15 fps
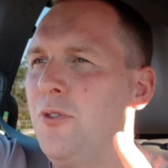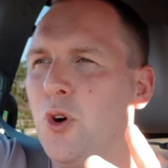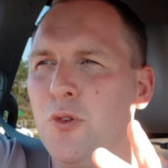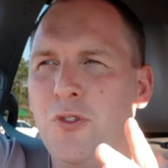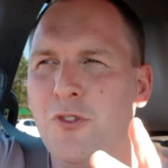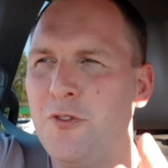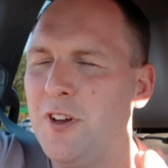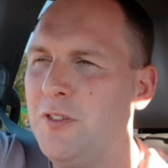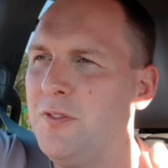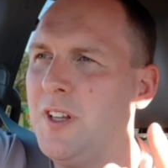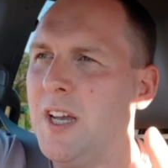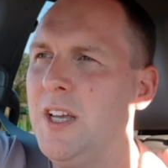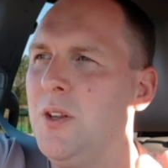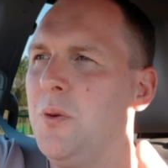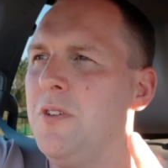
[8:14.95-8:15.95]
or
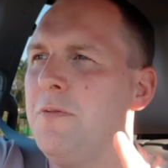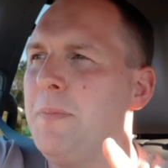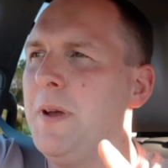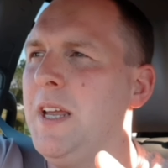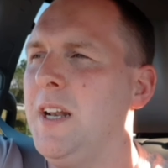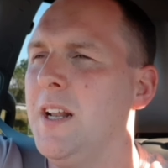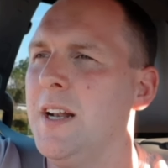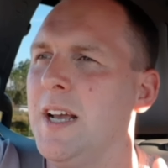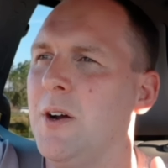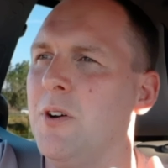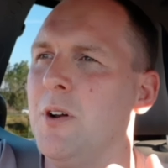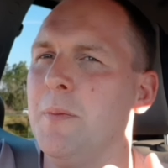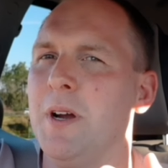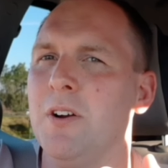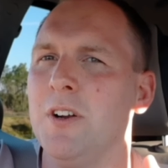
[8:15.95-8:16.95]
5th day that we've been in now
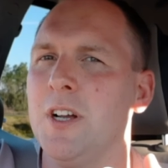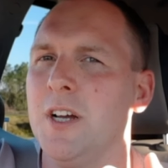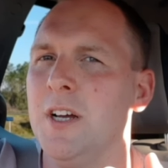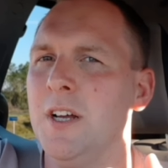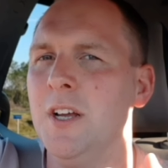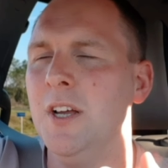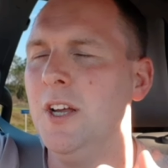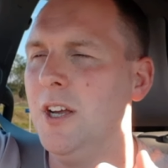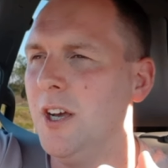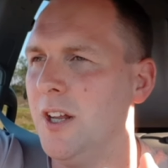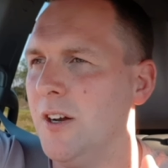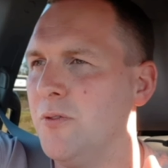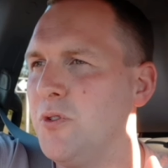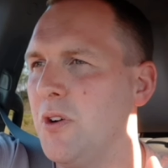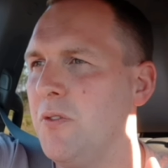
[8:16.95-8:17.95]
in America,
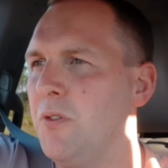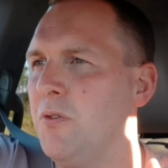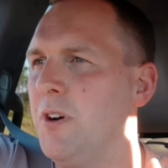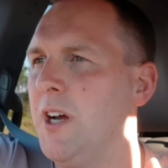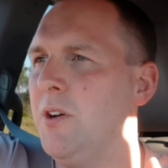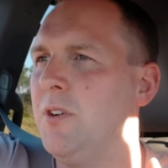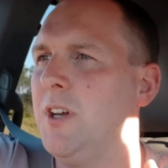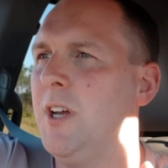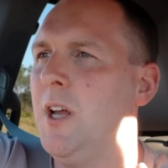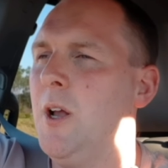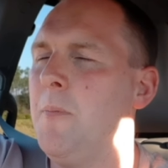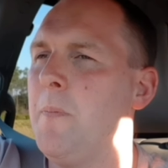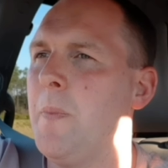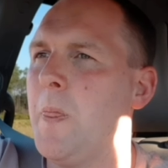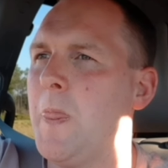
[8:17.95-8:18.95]
and I've driven around,
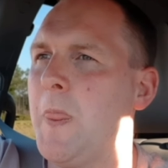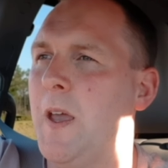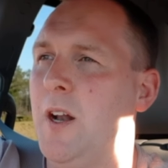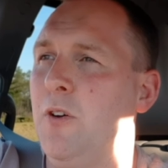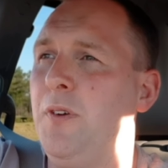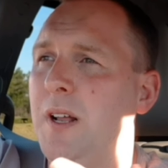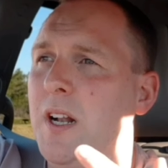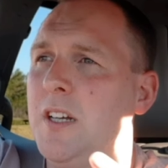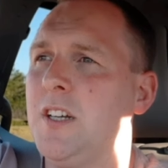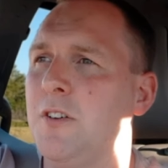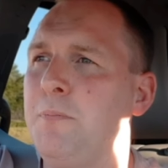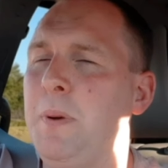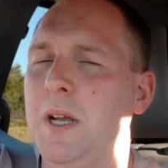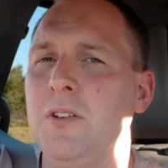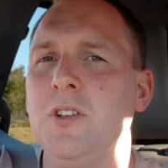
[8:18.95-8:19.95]
and I feel like
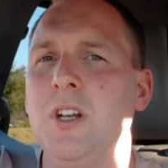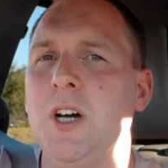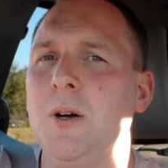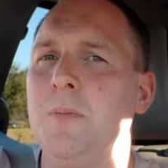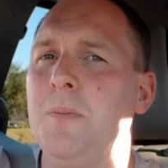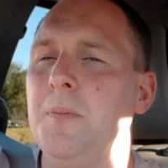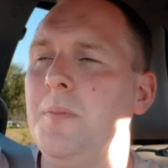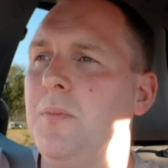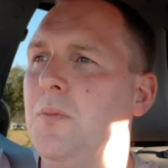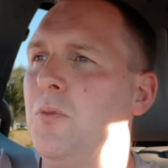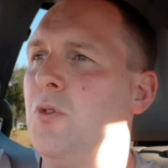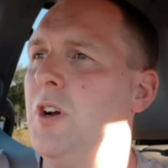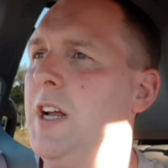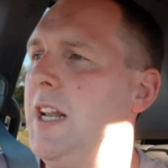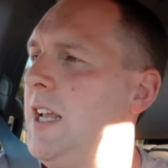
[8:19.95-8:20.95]
I've picked it up
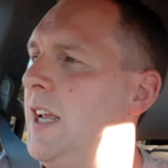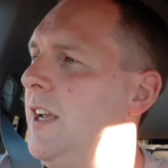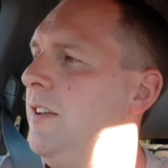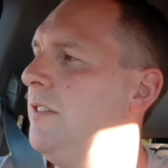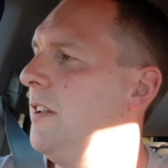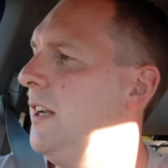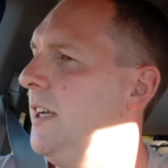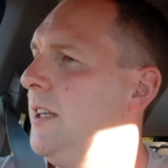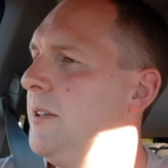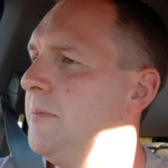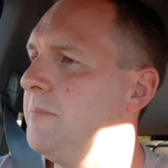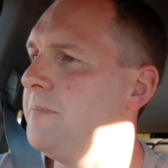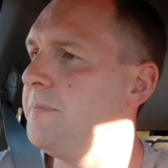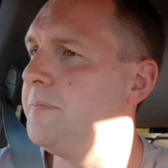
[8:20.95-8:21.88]
really easily.